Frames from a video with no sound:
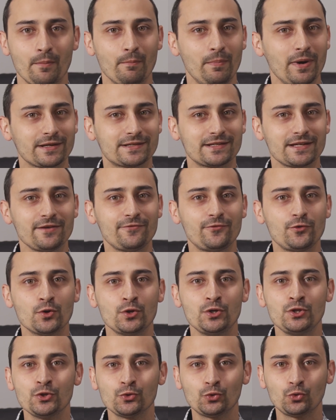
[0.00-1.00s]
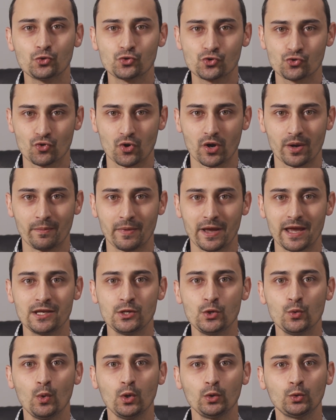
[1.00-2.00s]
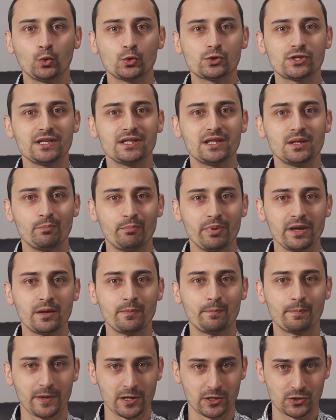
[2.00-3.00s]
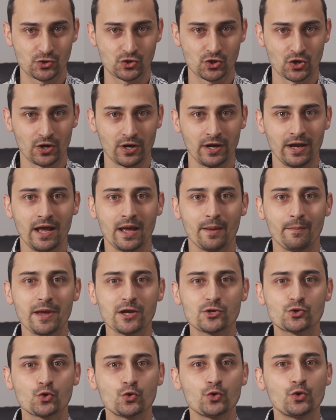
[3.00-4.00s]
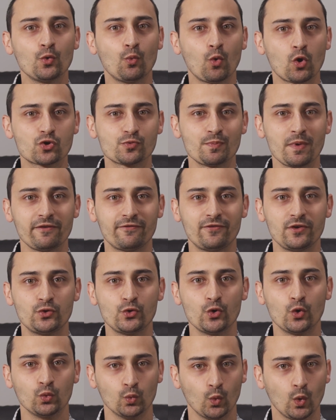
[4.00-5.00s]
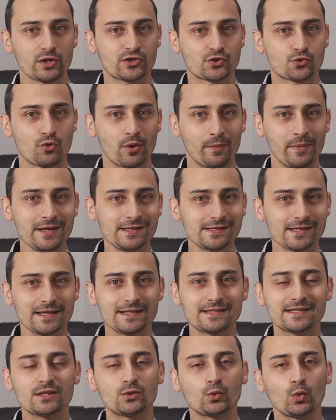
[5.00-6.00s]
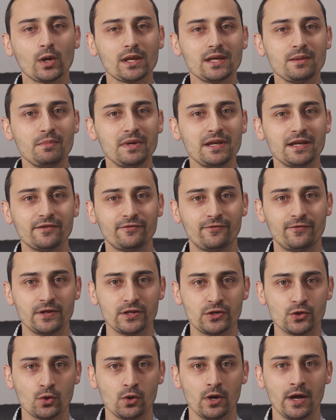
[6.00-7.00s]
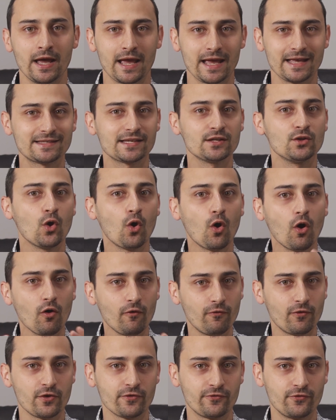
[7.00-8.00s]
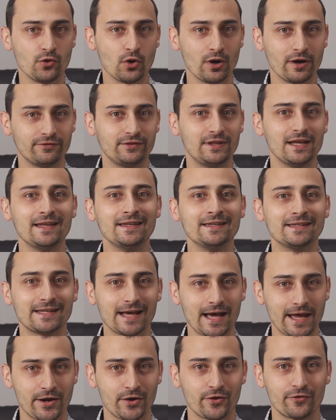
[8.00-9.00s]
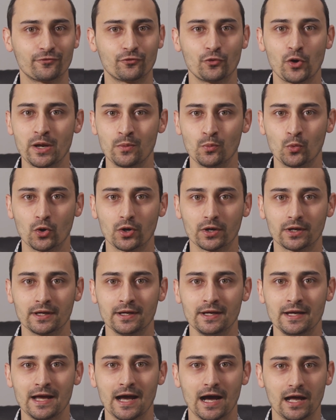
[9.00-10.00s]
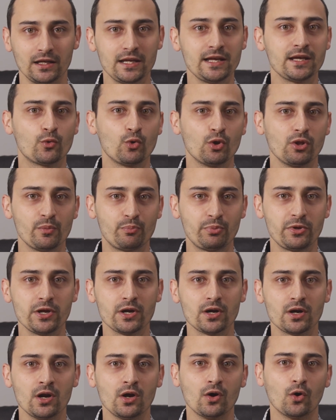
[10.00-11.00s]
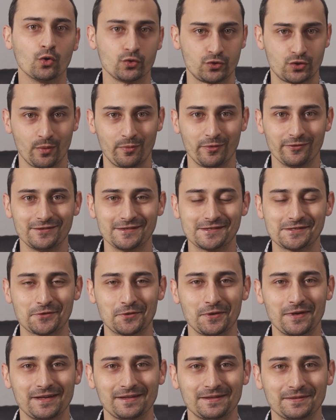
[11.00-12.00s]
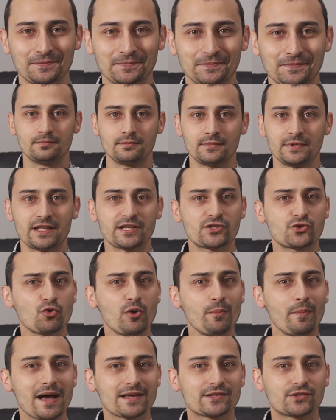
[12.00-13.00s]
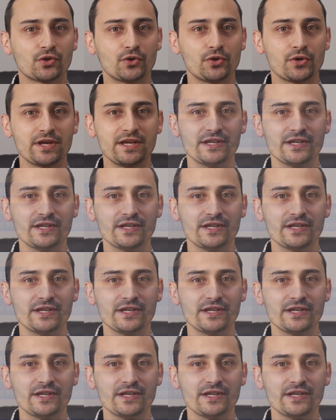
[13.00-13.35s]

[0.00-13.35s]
But if you're new to Scrum and you want to see the big picture, make sure you watch my video on what Scrum is. It's a 20-minute video. It's an overview of the entire framework. A link will appear on top of the screen. The Scrum Master